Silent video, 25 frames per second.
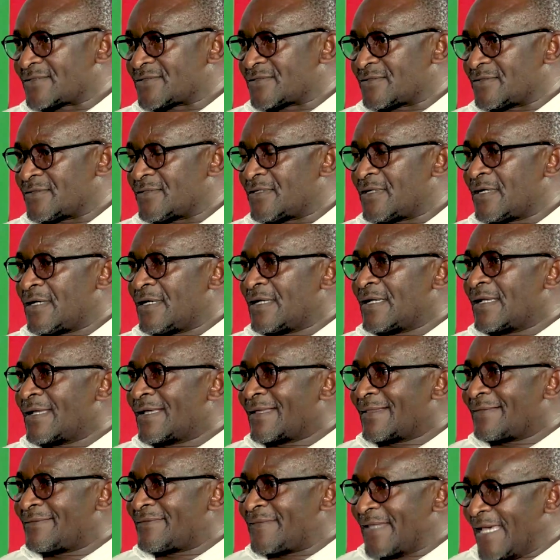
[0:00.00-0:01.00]
So
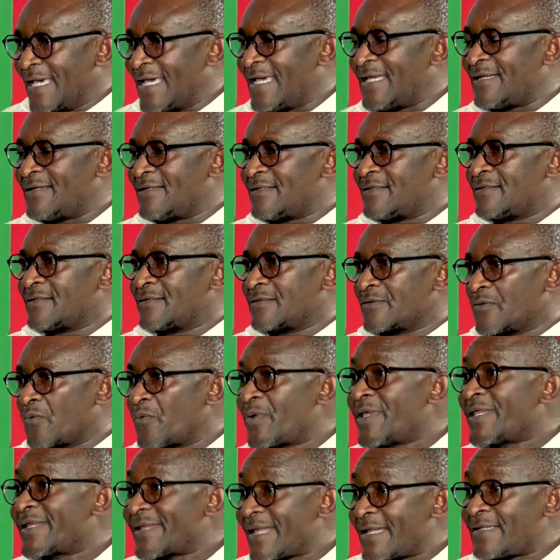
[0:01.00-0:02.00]
then
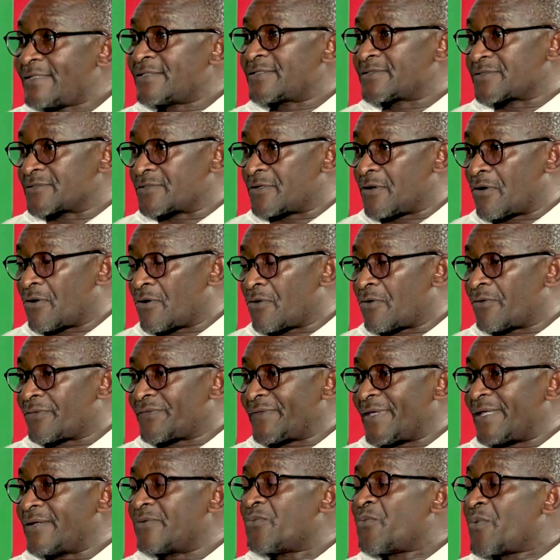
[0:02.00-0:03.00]
we're ready to go.
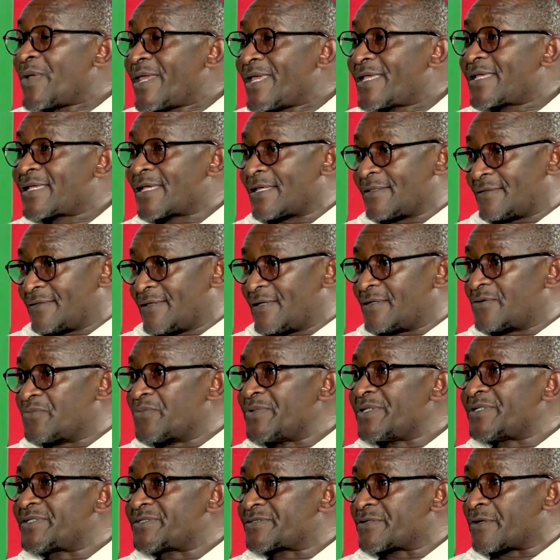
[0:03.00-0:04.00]
Then we can then
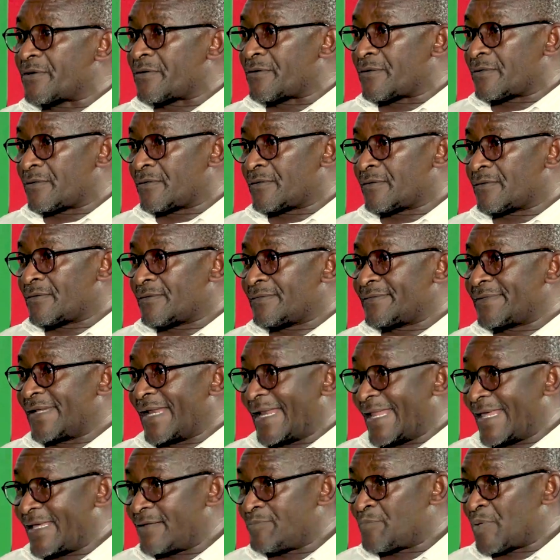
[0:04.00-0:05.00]
withdraw
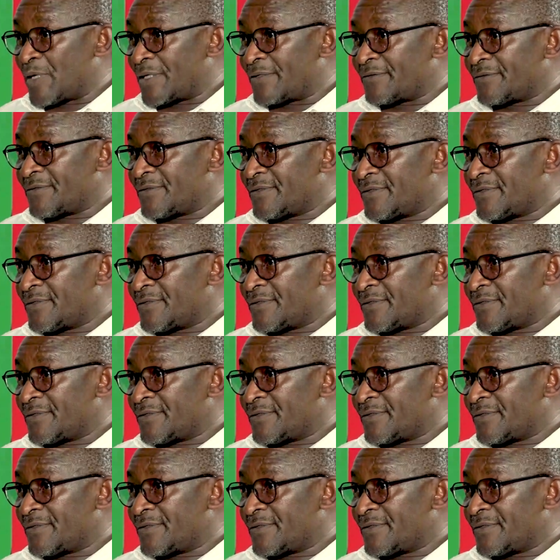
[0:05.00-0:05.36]
labor.